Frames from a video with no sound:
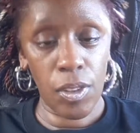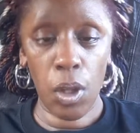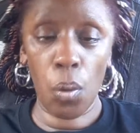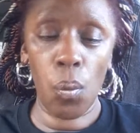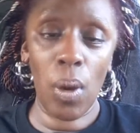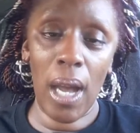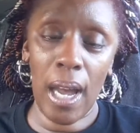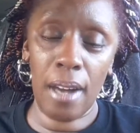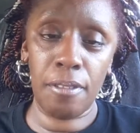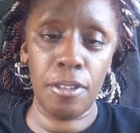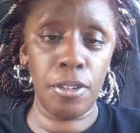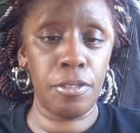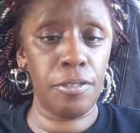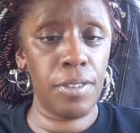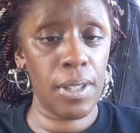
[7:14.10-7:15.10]
Don't
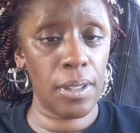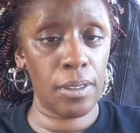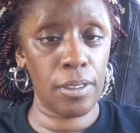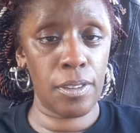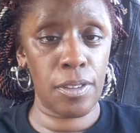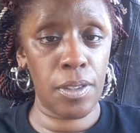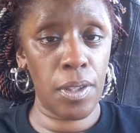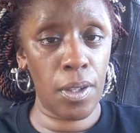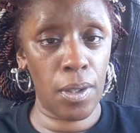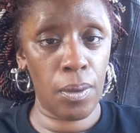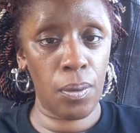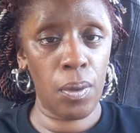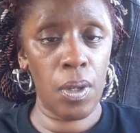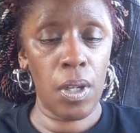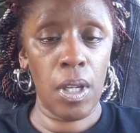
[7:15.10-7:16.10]
ever feel as
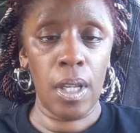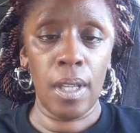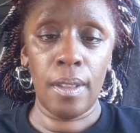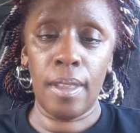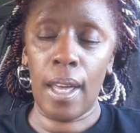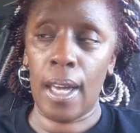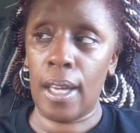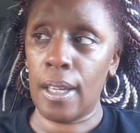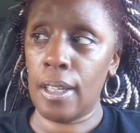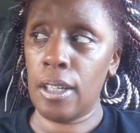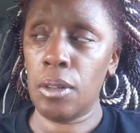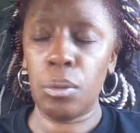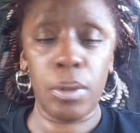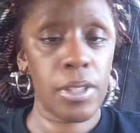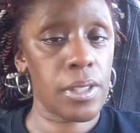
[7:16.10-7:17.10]
though that
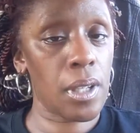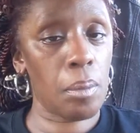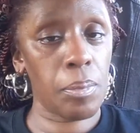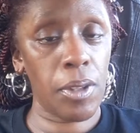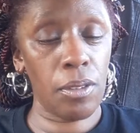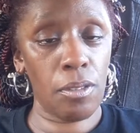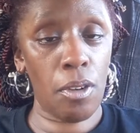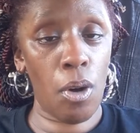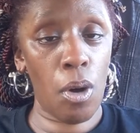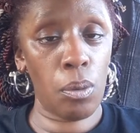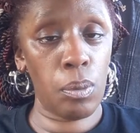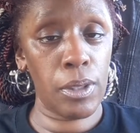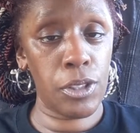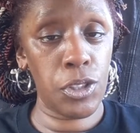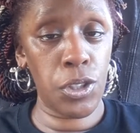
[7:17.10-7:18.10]
it was something
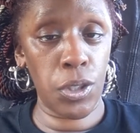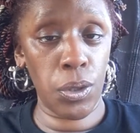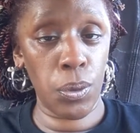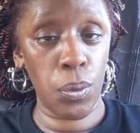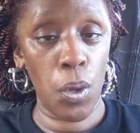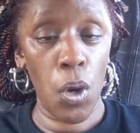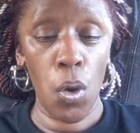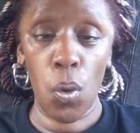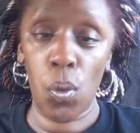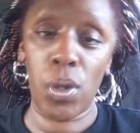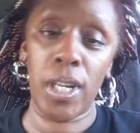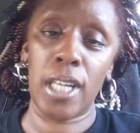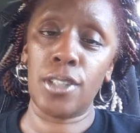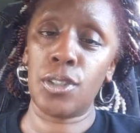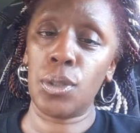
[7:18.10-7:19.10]
wrong with you
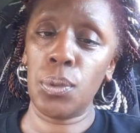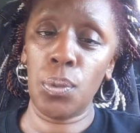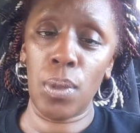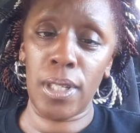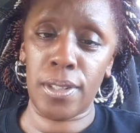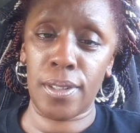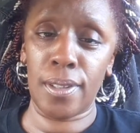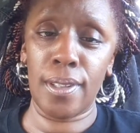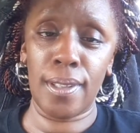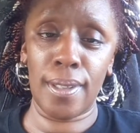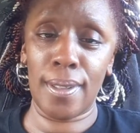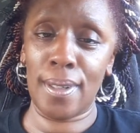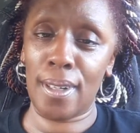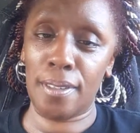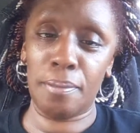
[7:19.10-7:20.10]
or that you wasn't good
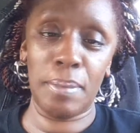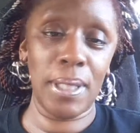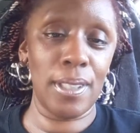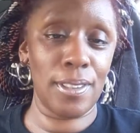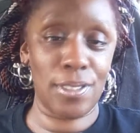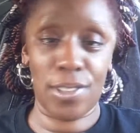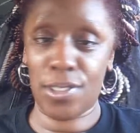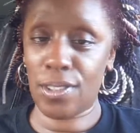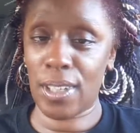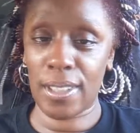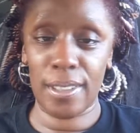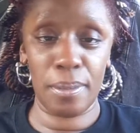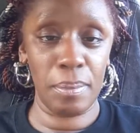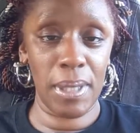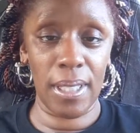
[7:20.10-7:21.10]
enough, because
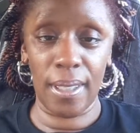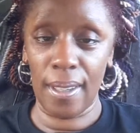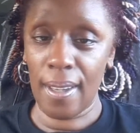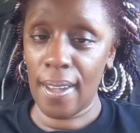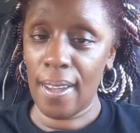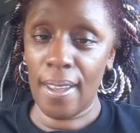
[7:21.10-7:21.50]
trust me,